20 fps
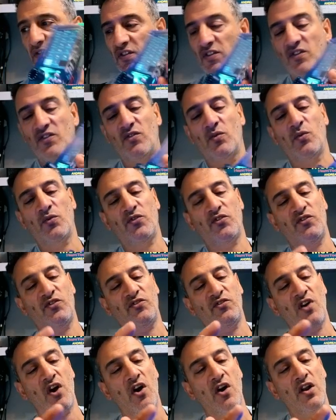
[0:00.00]
even the sort of
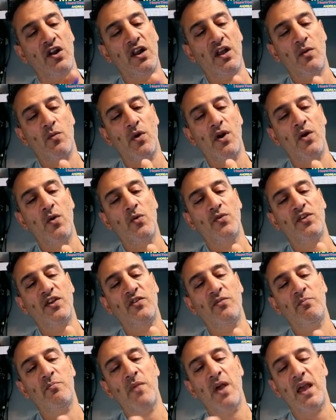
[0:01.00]
styling where it all
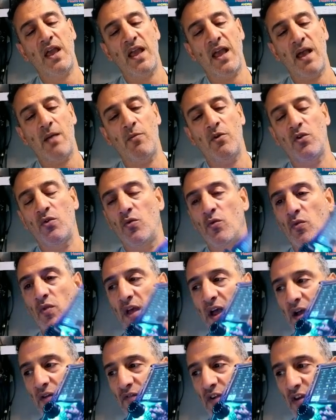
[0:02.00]
says mayhem and all
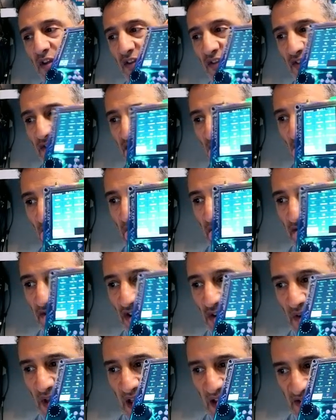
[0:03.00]
that, very stylish.
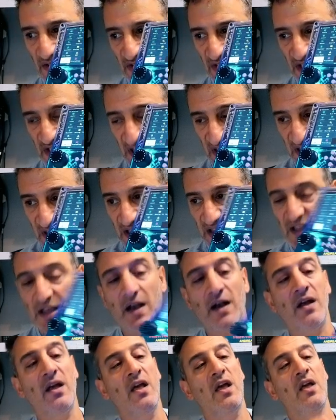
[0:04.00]
You don't actually need
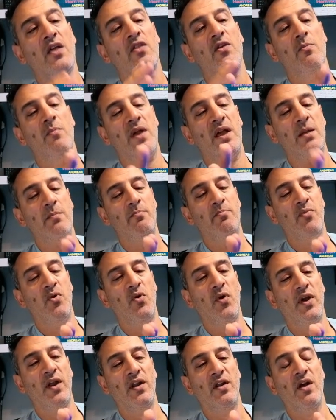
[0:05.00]
that. The main
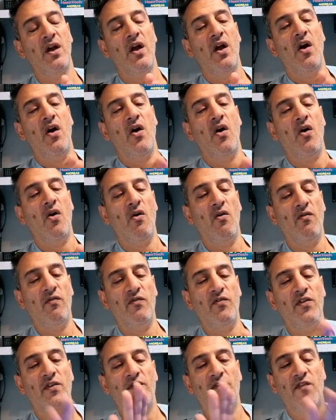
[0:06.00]
point
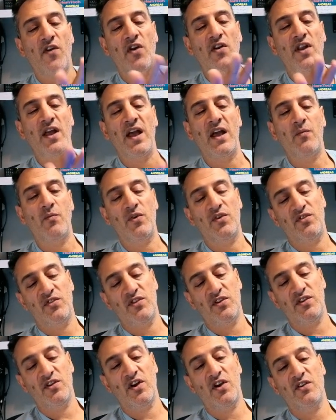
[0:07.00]
of the front end
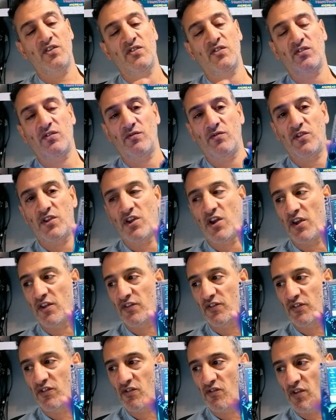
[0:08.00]
with the nice the
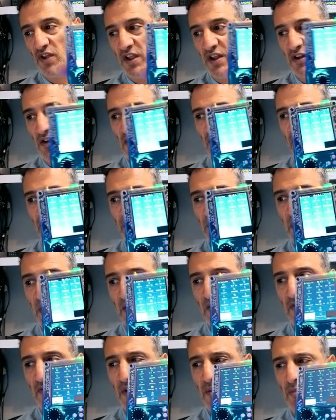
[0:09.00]
nice screen looks
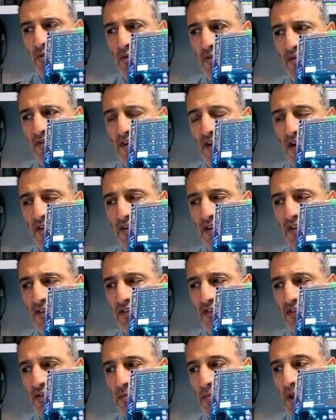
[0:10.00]
about 3.5
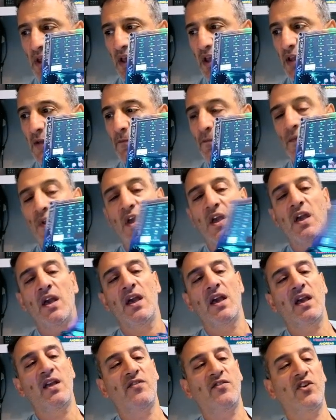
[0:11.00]
inch to me
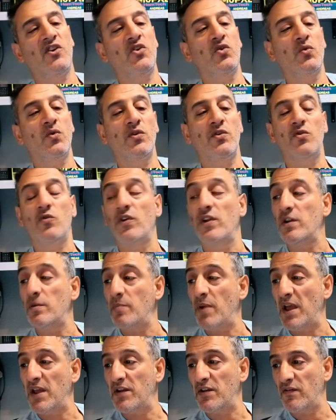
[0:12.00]
is that you you're
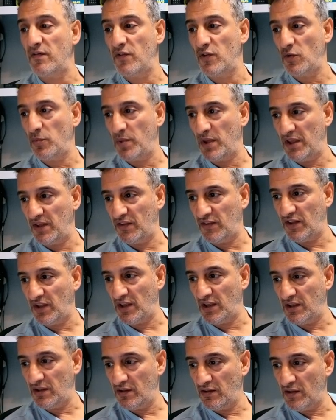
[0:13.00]
independent from your
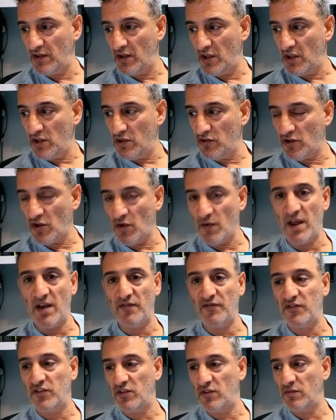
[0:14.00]
PC. You don't
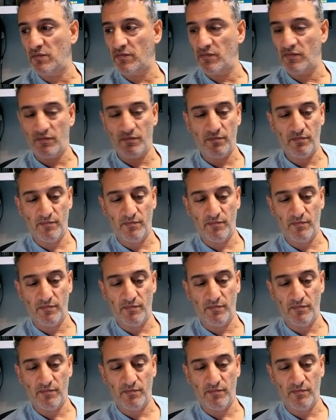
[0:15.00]
have to